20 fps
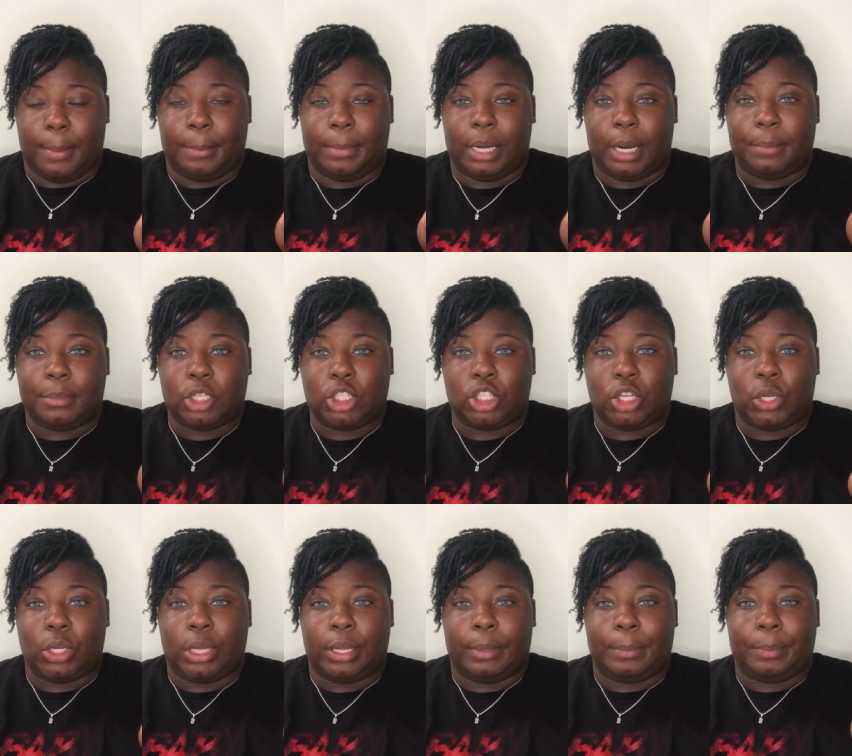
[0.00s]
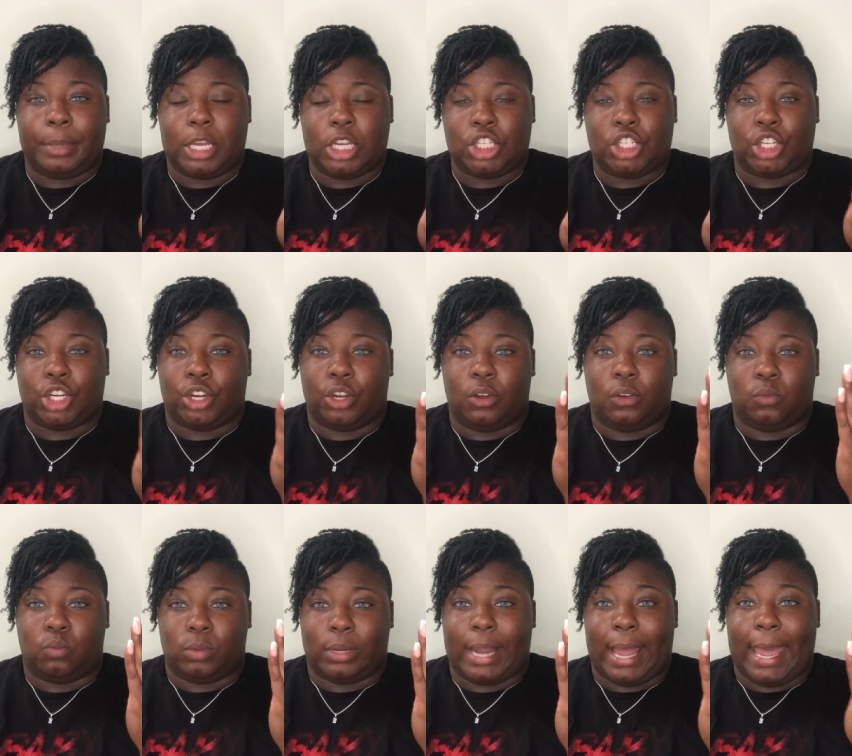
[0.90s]
But I'm gonna show you a picture
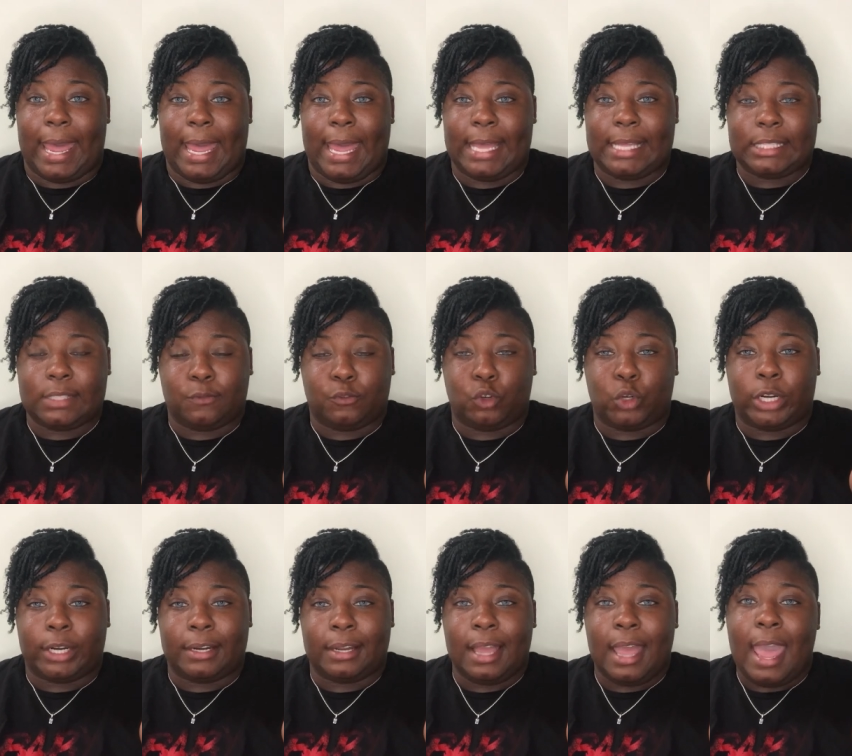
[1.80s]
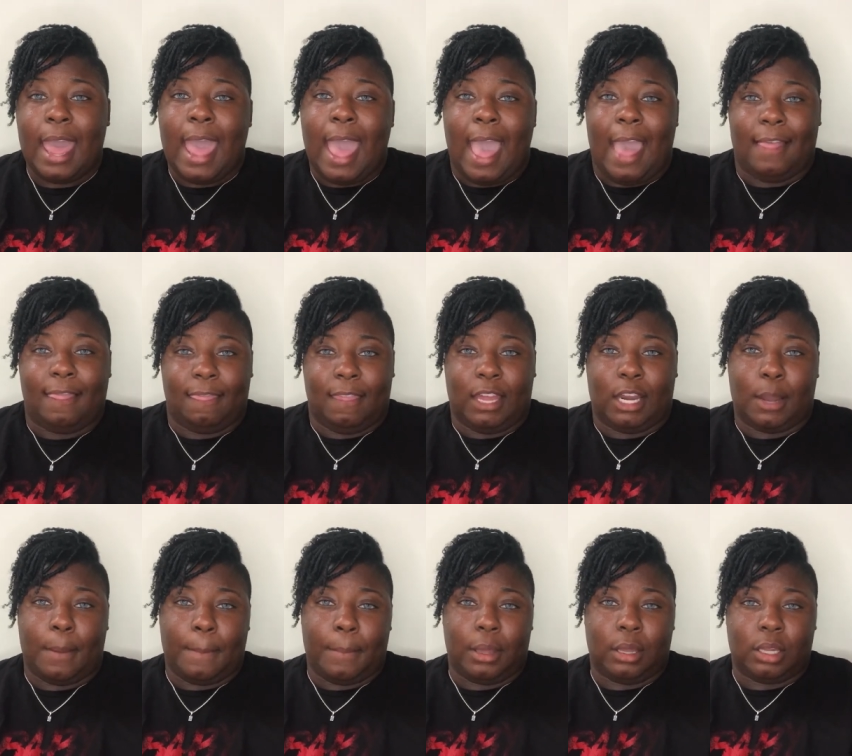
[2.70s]
of what I asked for and then
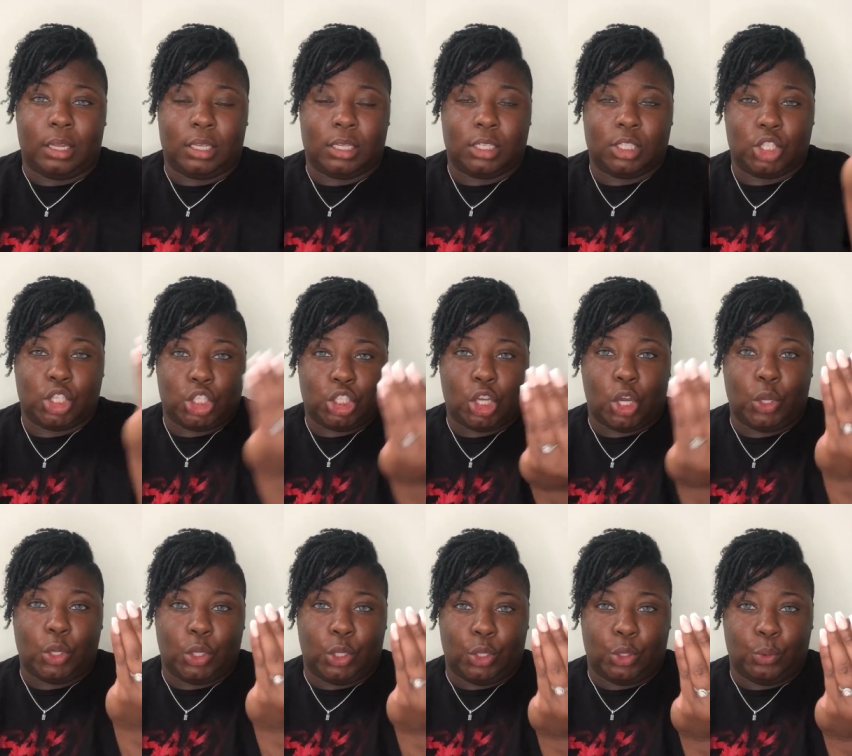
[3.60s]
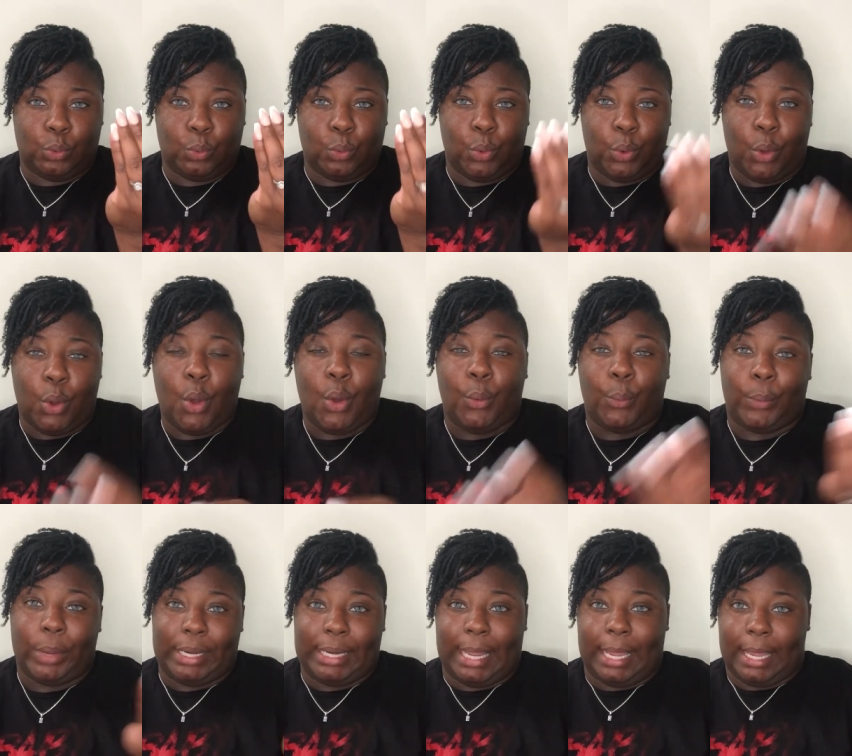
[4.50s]
I'm gonna show you
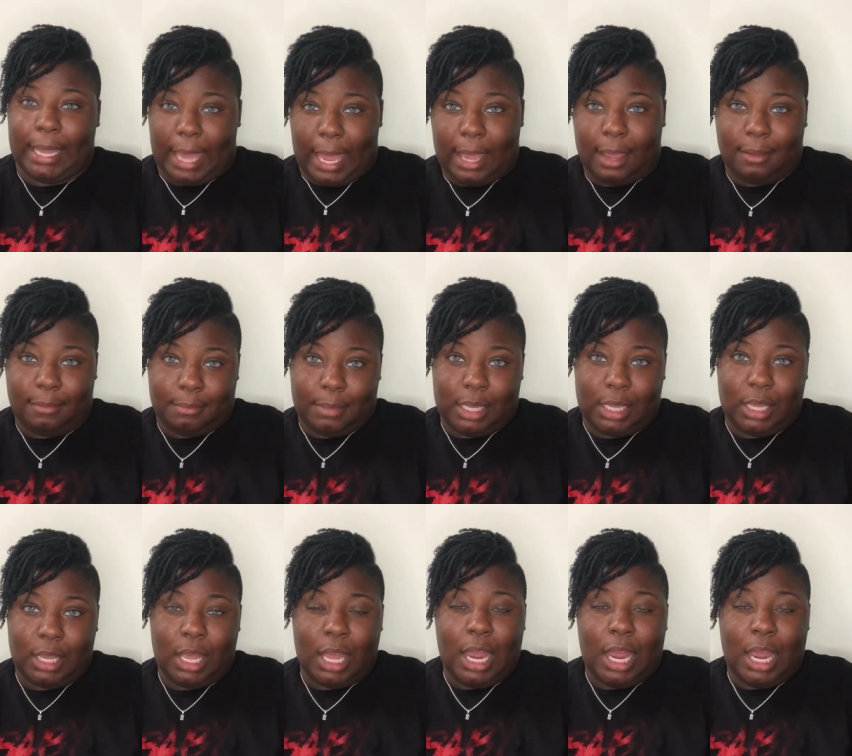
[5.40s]
what they gave me.